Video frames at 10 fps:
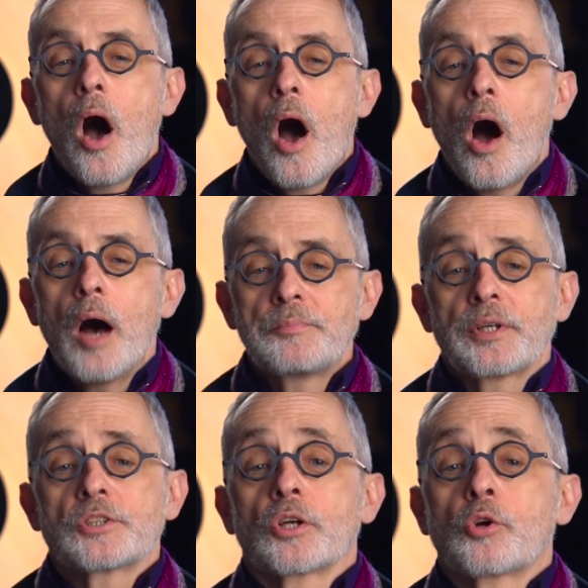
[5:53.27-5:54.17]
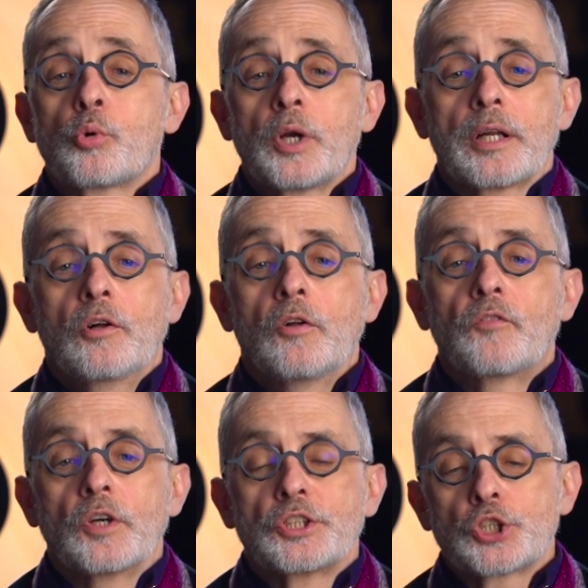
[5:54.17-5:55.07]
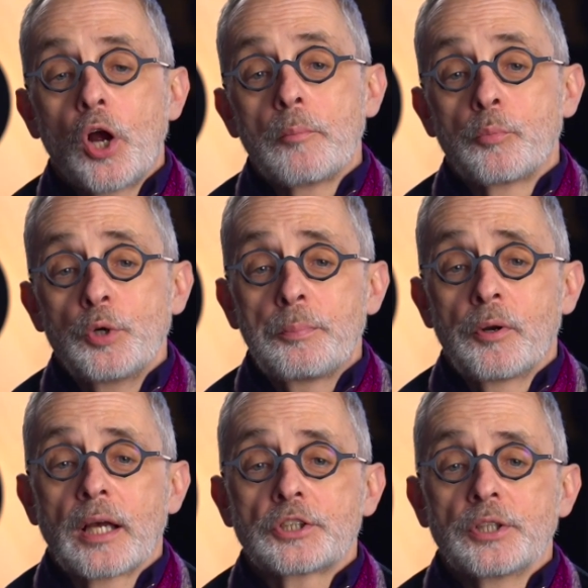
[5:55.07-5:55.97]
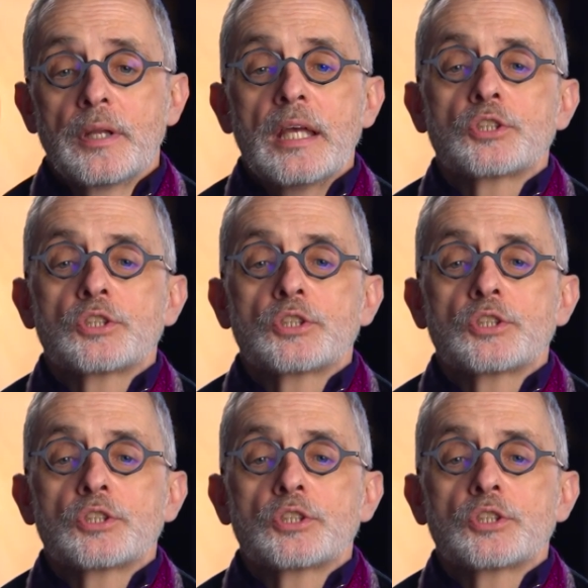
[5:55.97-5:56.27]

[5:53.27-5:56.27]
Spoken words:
Optics are critical for a sharp reproduction,